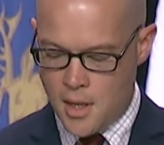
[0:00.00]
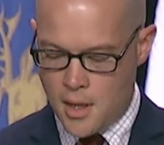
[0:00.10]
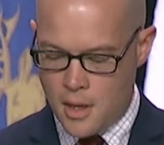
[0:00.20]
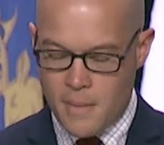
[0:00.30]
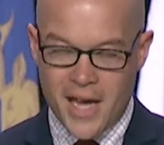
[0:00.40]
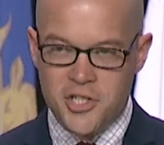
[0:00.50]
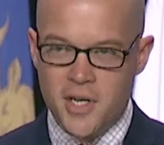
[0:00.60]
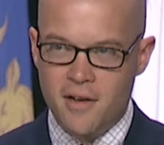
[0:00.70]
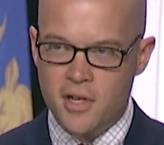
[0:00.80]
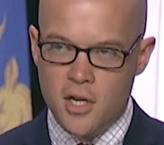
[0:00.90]
Imagine
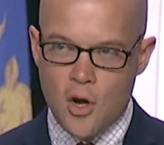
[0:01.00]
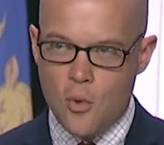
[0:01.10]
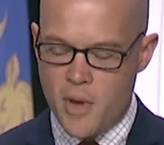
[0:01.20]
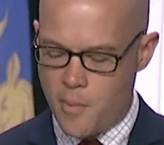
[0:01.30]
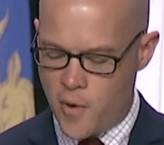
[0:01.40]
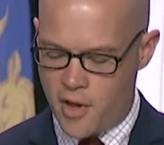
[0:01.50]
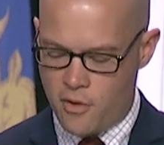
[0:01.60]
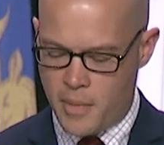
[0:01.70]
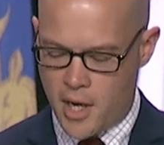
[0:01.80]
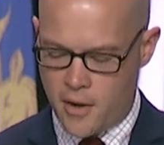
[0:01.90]
having no memory of a
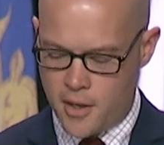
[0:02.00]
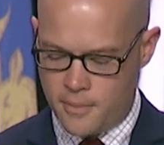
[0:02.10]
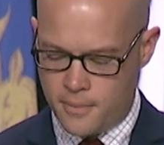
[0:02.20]
parent.